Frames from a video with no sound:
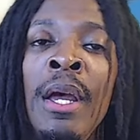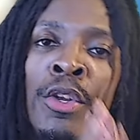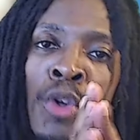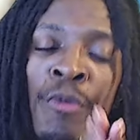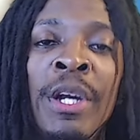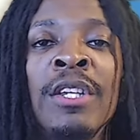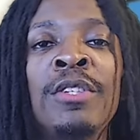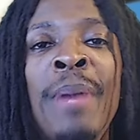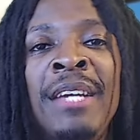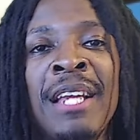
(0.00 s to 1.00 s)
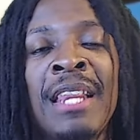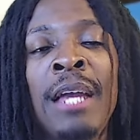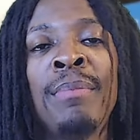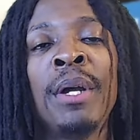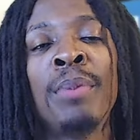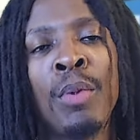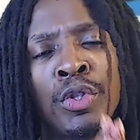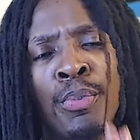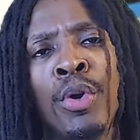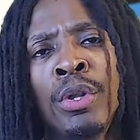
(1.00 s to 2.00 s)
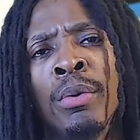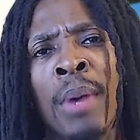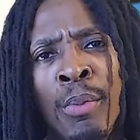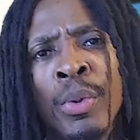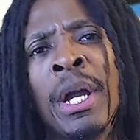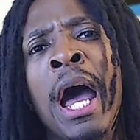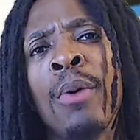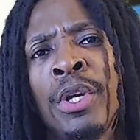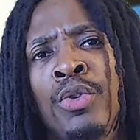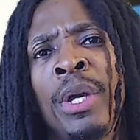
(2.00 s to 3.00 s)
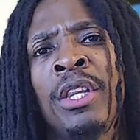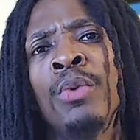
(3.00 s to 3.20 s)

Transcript: Don't forget to smash that like button. But most importantly, remember, with God, we can do anything.